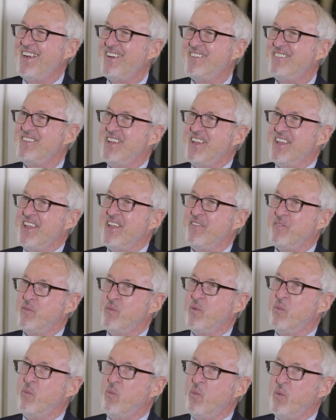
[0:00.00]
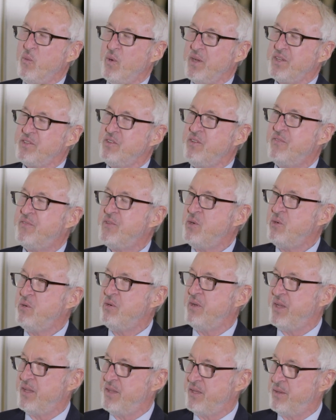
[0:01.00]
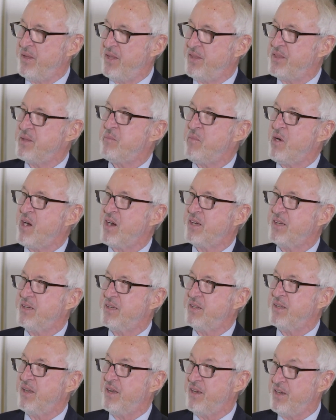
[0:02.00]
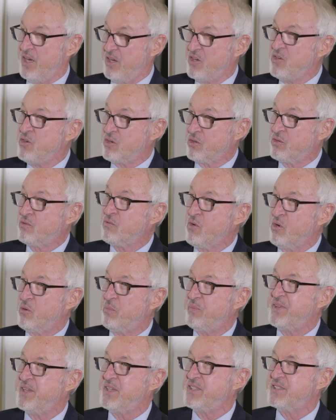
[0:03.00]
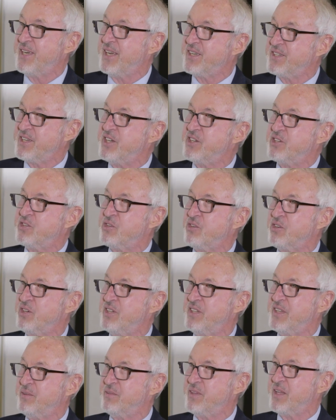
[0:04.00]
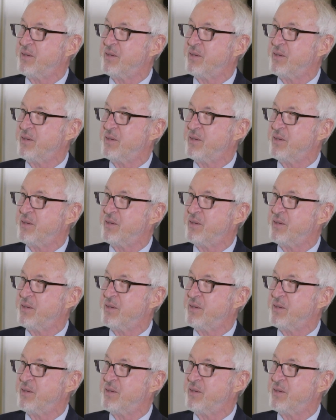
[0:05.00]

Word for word: Uh, it, what's the view in the in the market in your group these days internally?